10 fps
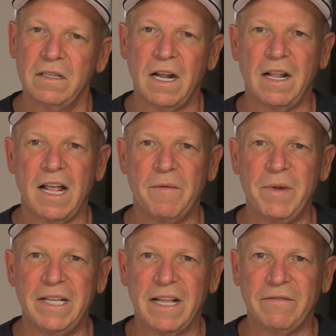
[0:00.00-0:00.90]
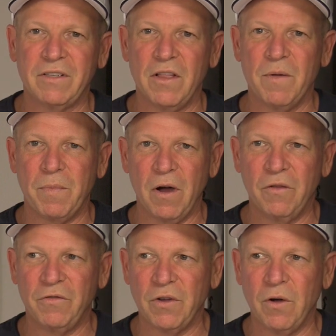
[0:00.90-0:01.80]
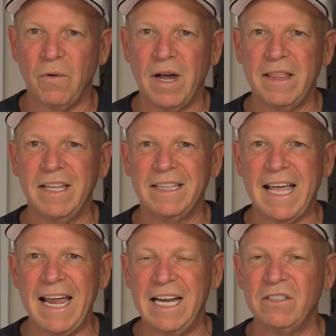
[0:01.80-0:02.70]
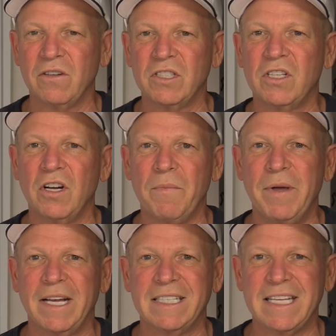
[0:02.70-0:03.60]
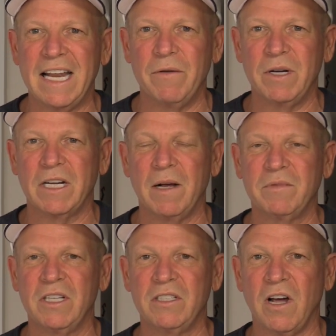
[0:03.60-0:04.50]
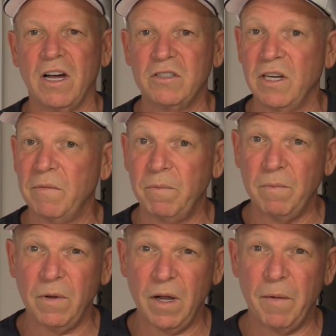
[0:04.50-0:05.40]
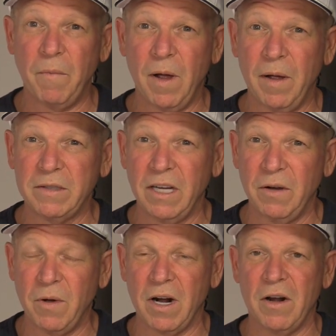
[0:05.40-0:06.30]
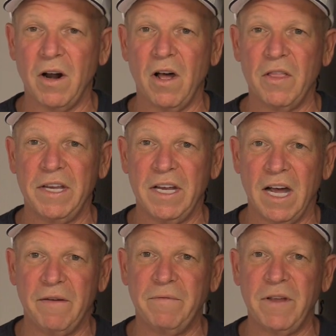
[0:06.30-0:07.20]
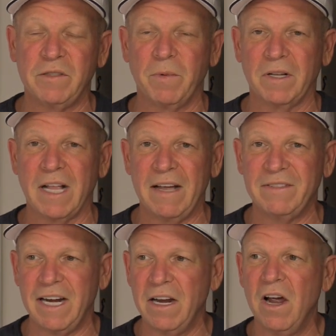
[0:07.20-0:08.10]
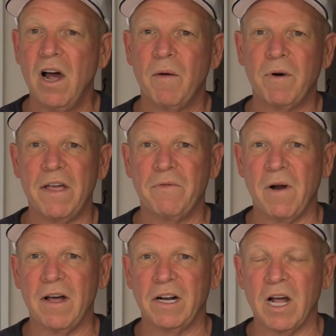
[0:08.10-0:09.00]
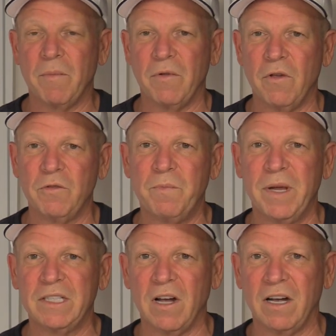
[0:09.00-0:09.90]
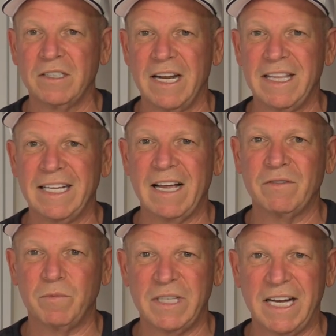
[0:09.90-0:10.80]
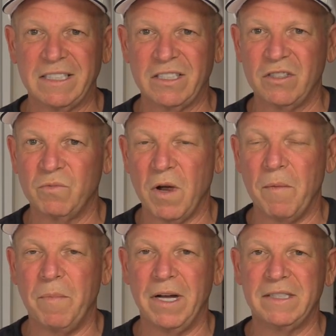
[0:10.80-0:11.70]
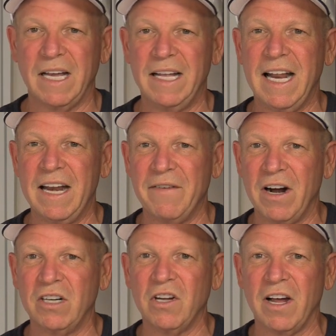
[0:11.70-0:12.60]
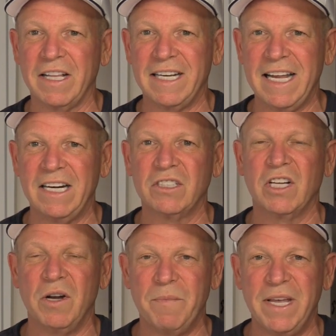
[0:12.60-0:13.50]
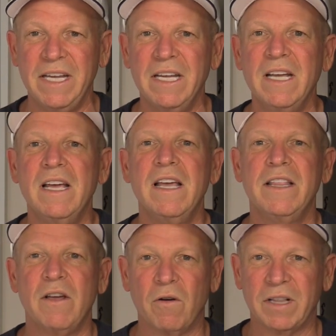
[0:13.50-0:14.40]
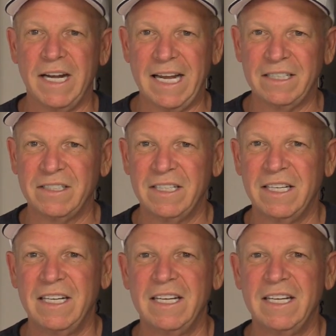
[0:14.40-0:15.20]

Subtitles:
Not a lot of meat left on the bone, so I think the A's are as good a pick as any when it comes to the dogs. I'll tell you what, on the Facebook Live today, I'll probably throw out a couple of those big dogs that I think have some chances as well. But in any event, our dog of the day here is going to be the Oakland A's.